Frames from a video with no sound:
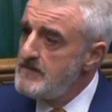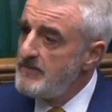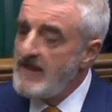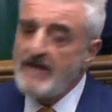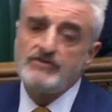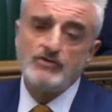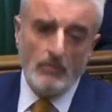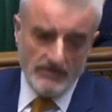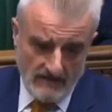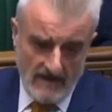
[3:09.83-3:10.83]
But that is not
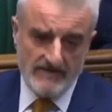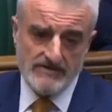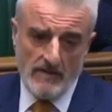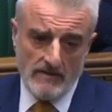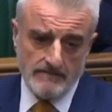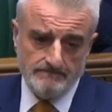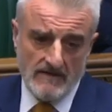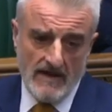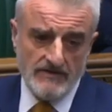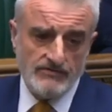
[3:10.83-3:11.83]
what today is about.
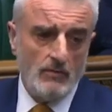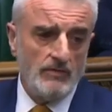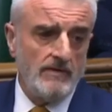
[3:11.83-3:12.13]
That is not